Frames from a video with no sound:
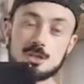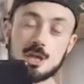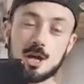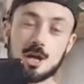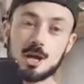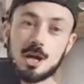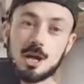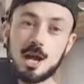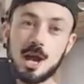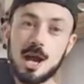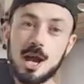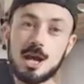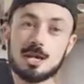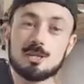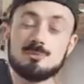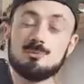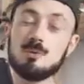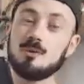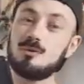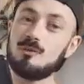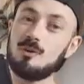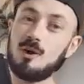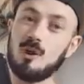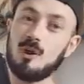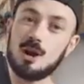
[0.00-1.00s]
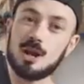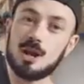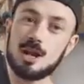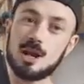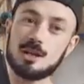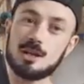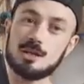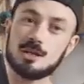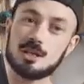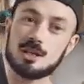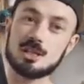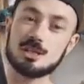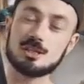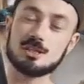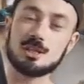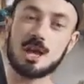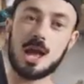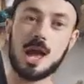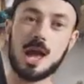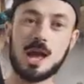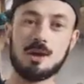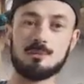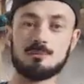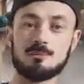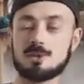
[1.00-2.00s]
So guys, before I
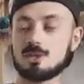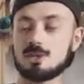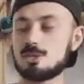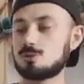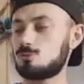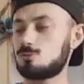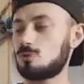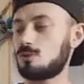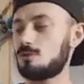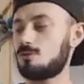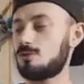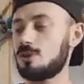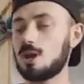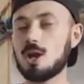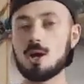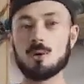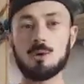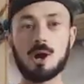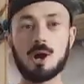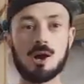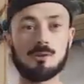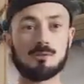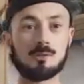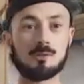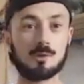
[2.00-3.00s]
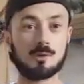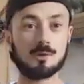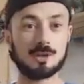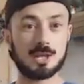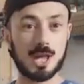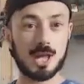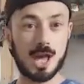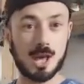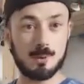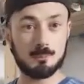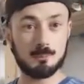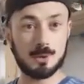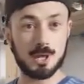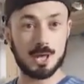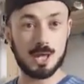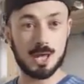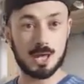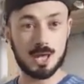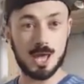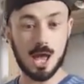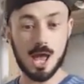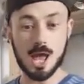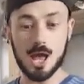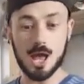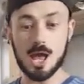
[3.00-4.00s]
end this review, I've got the app
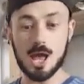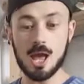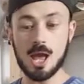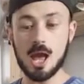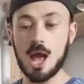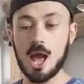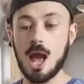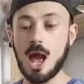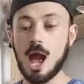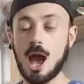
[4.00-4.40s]
here.